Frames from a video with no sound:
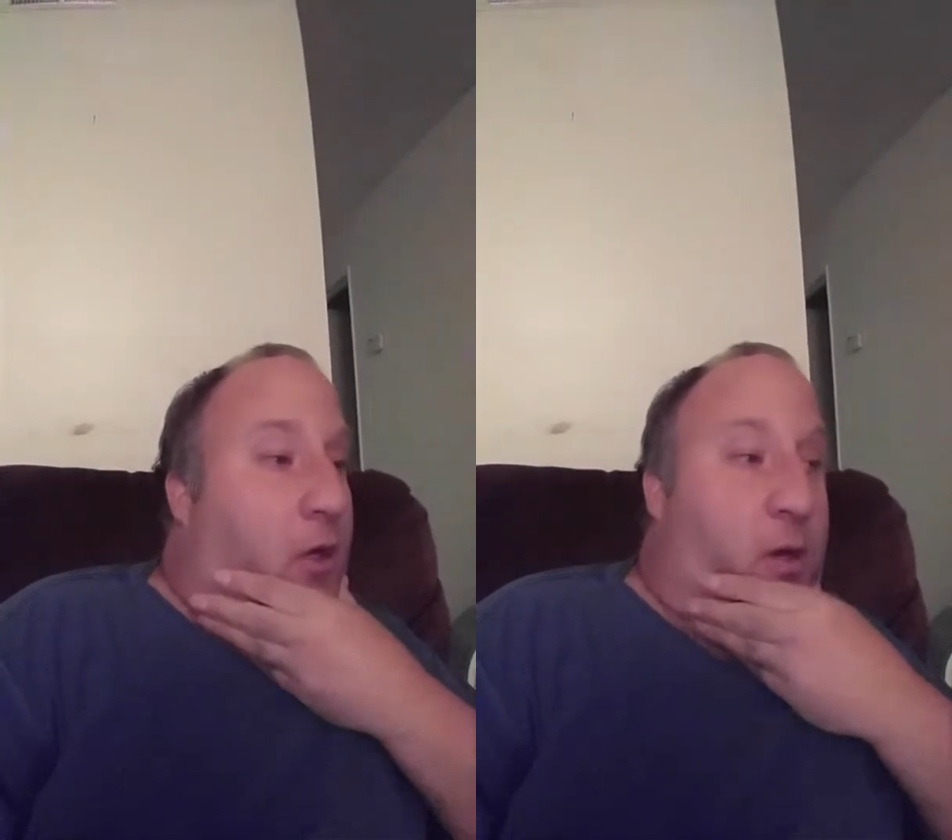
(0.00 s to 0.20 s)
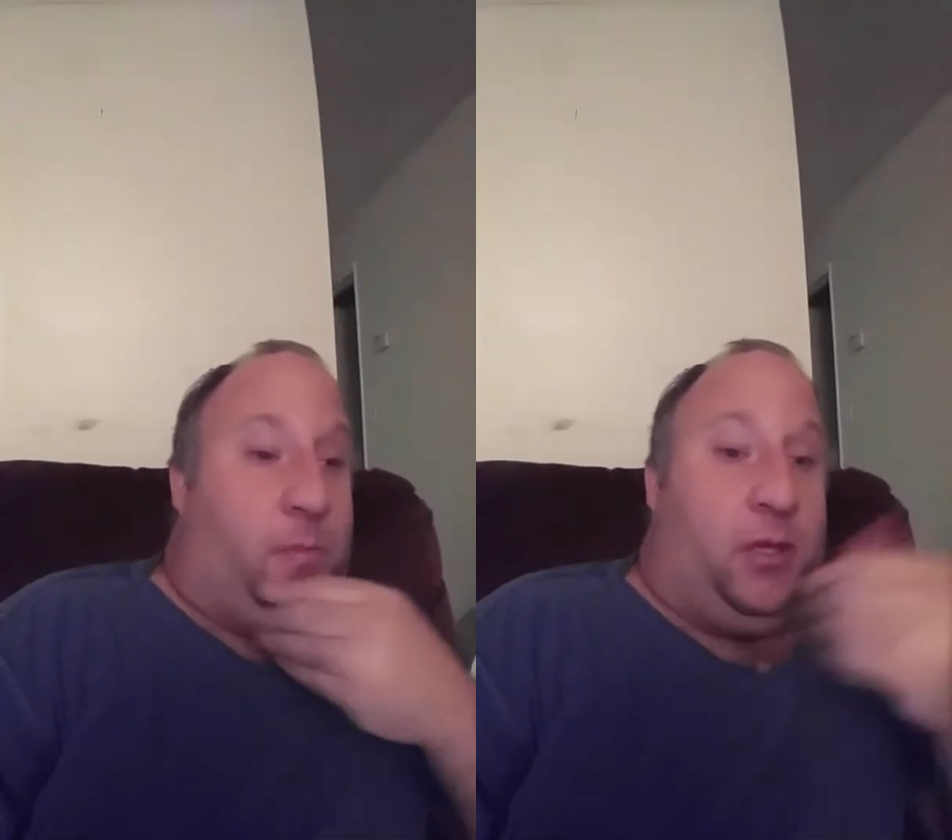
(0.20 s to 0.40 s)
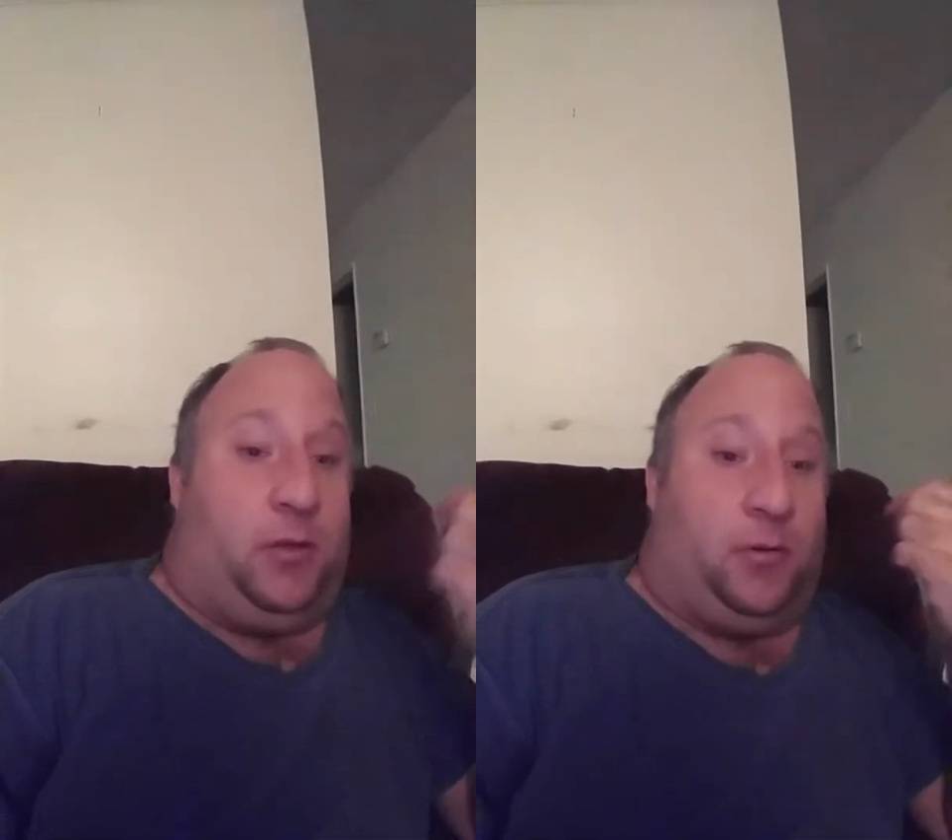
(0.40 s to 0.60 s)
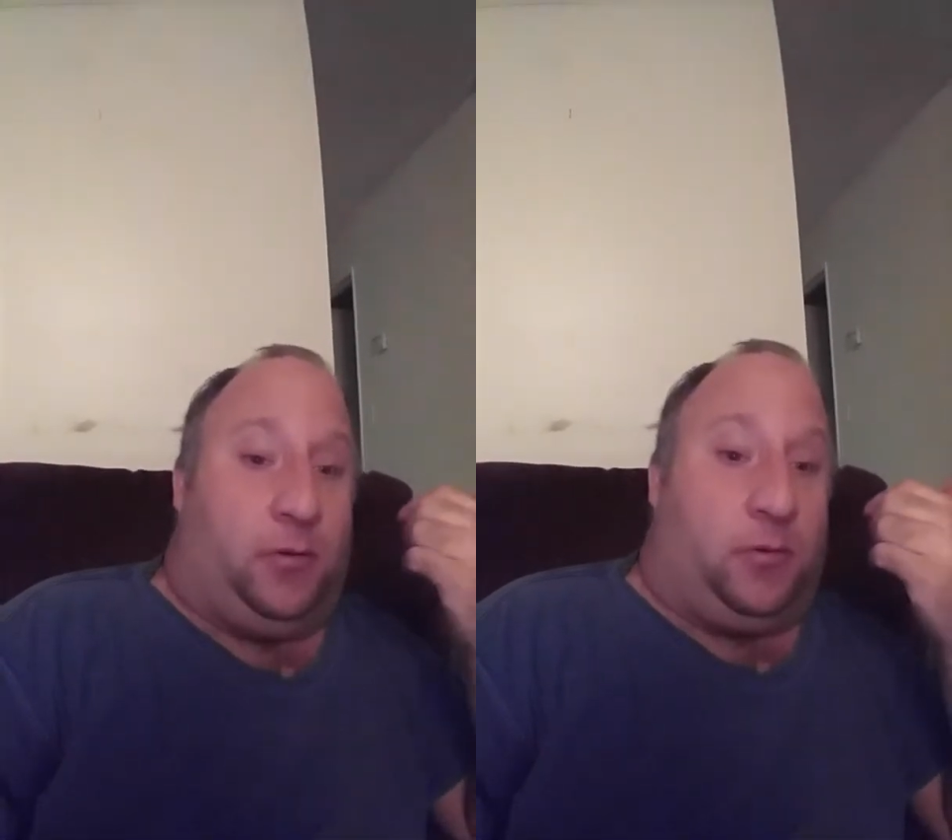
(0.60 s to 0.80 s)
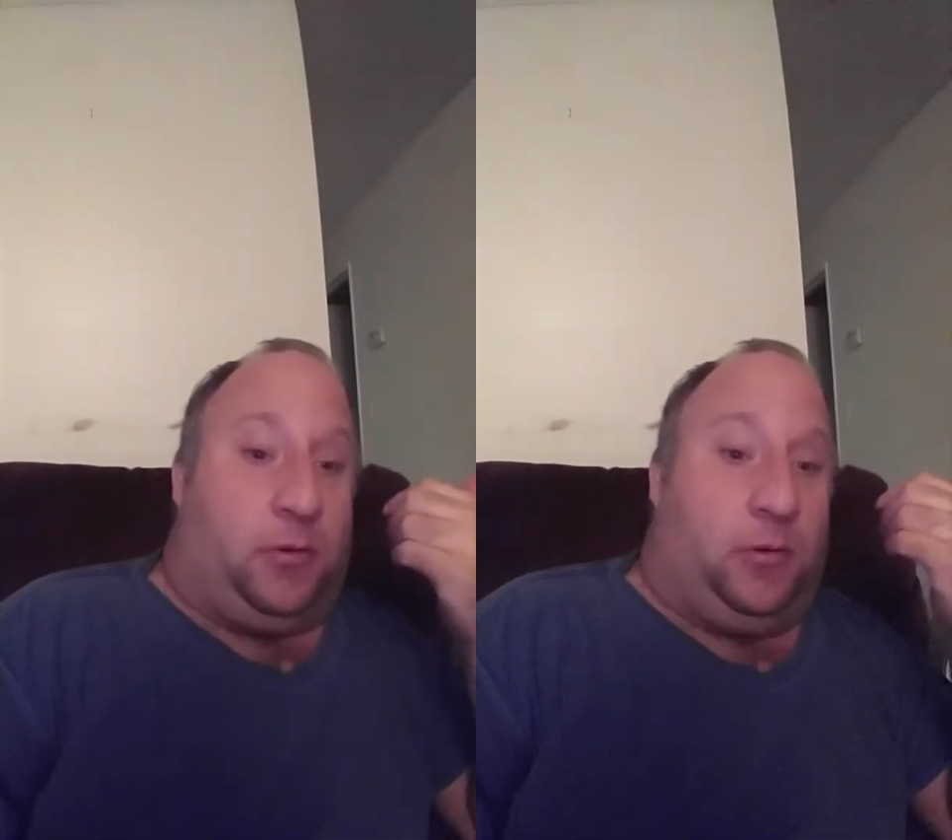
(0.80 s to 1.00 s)
I've been
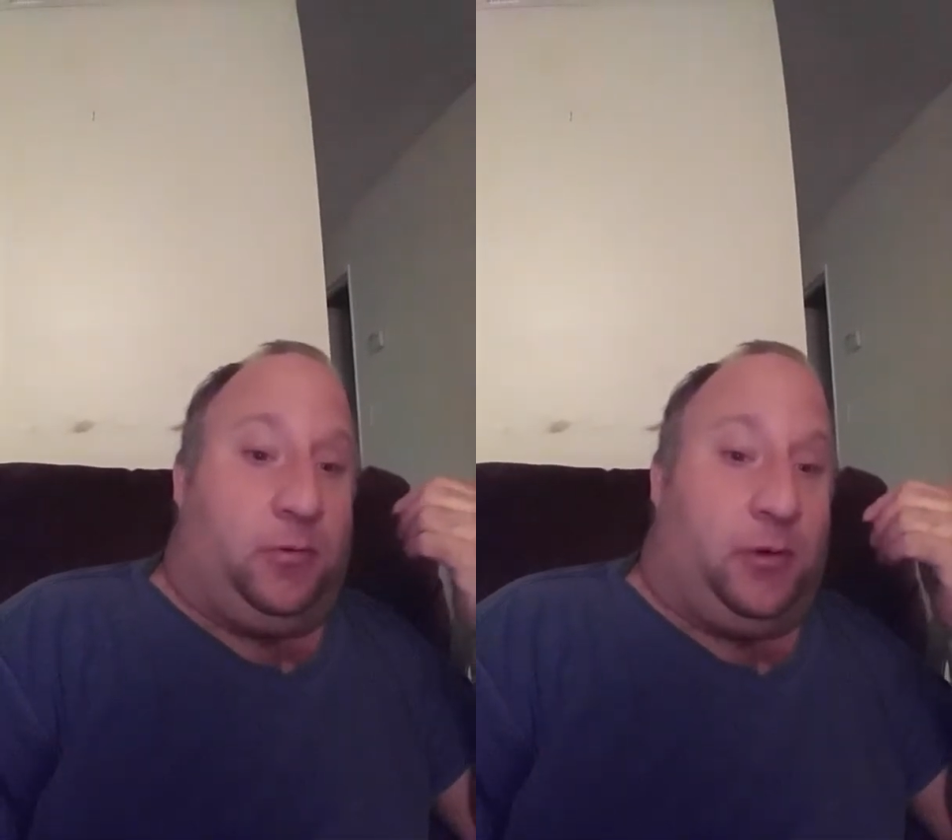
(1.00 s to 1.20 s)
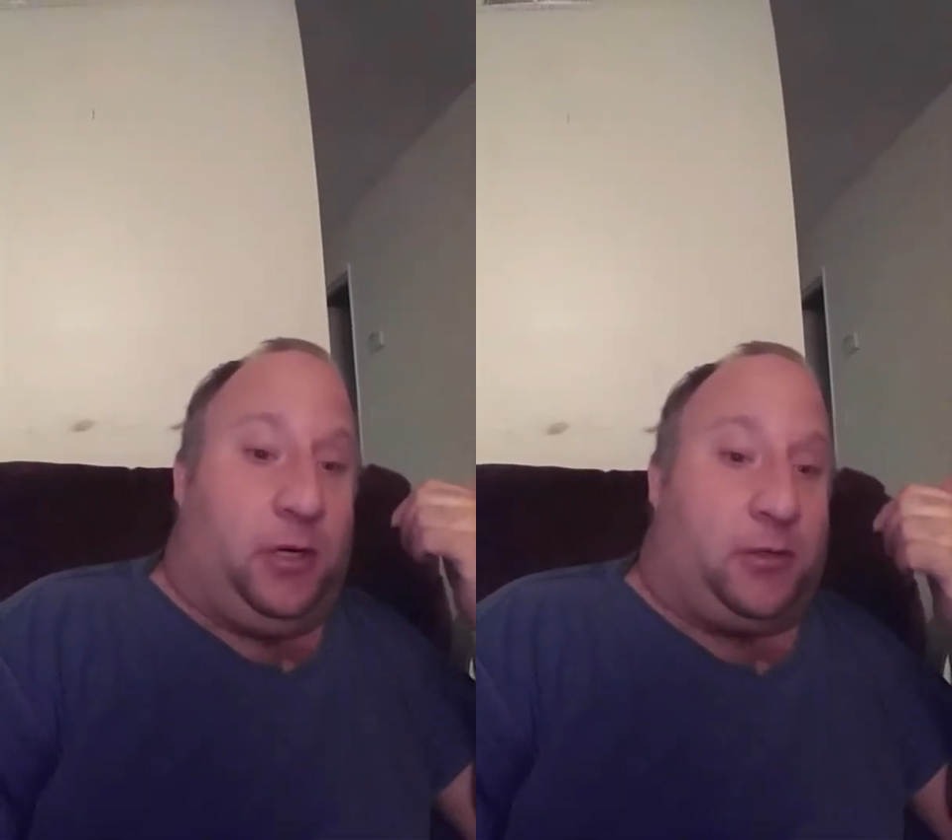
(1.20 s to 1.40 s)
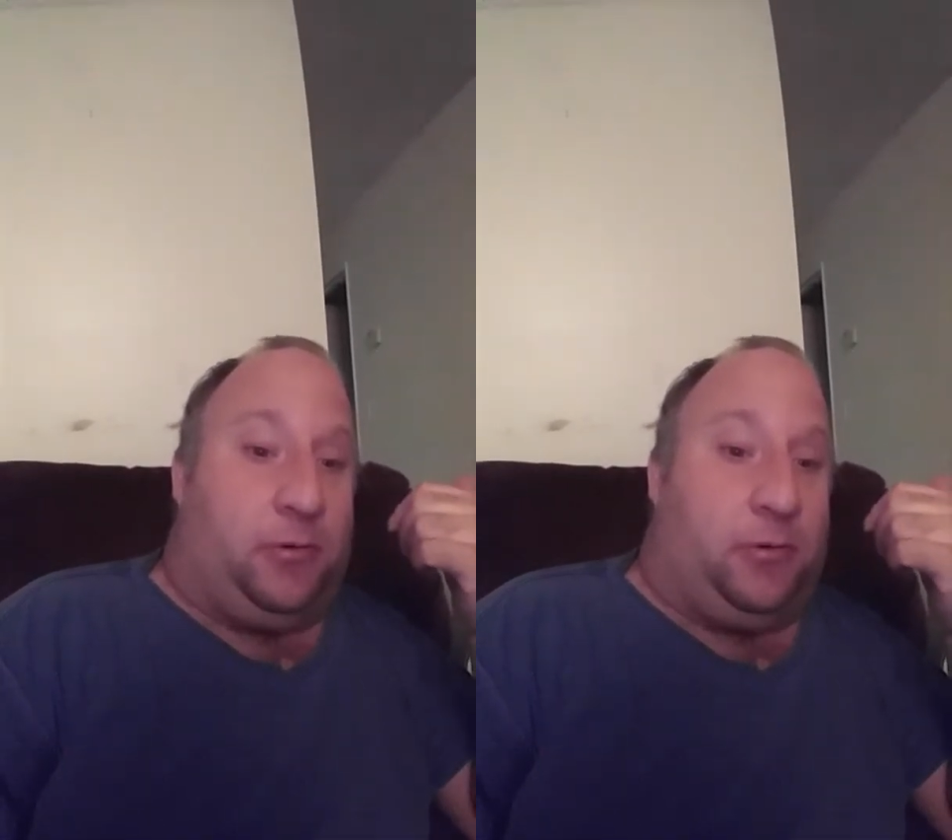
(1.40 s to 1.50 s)
doing a lot of